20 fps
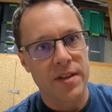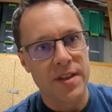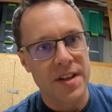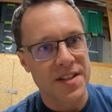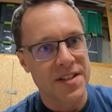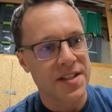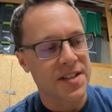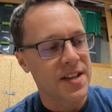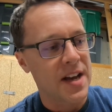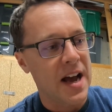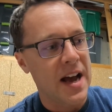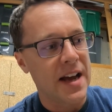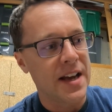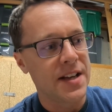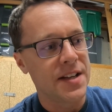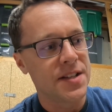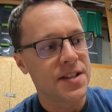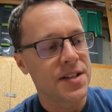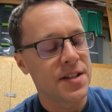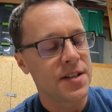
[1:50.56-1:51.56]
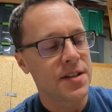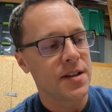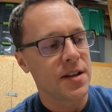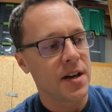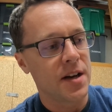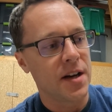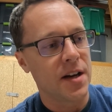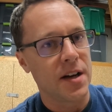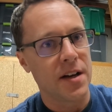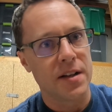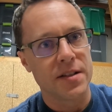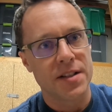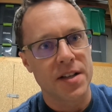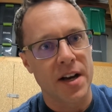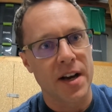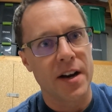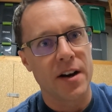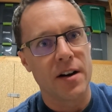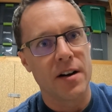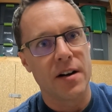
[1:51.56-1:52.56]
this size
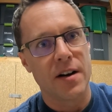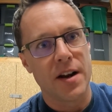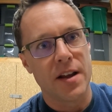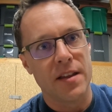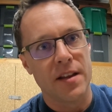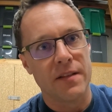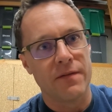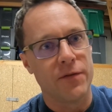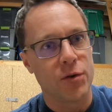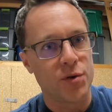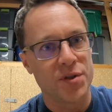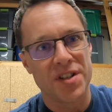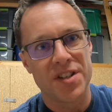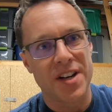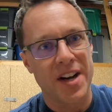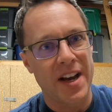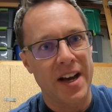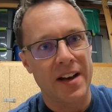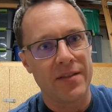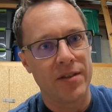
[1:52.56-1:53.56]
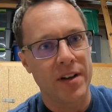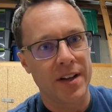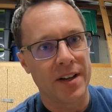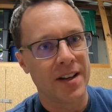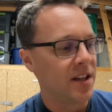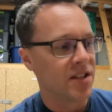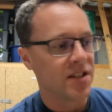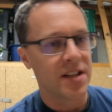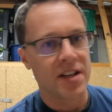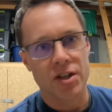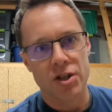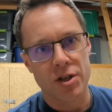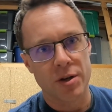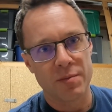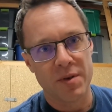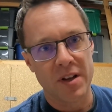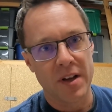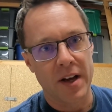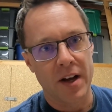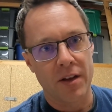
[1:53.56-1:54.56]
tire and the voltage I have. Like this thing should
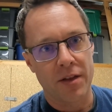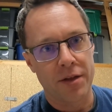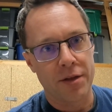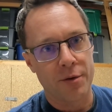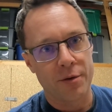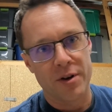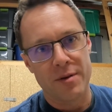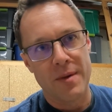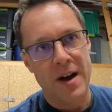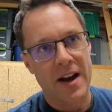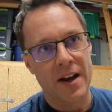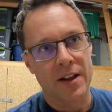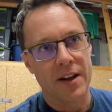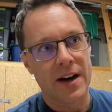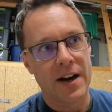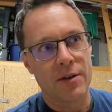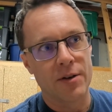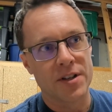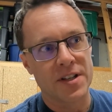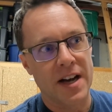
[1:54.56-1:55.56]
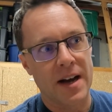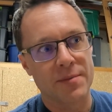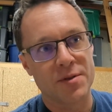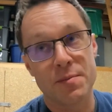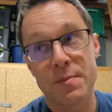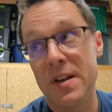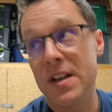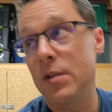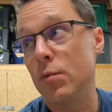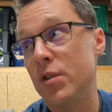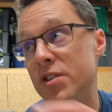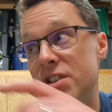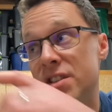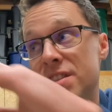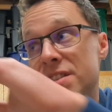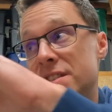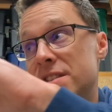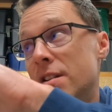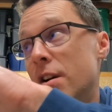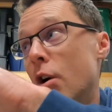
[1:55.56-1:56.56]
be like a 30-mile-an-hour top speed, which
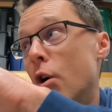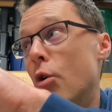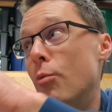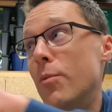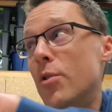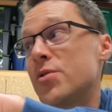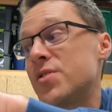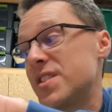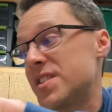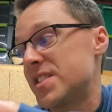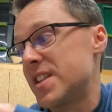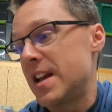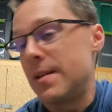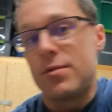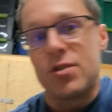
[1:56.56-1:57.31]
is almost the same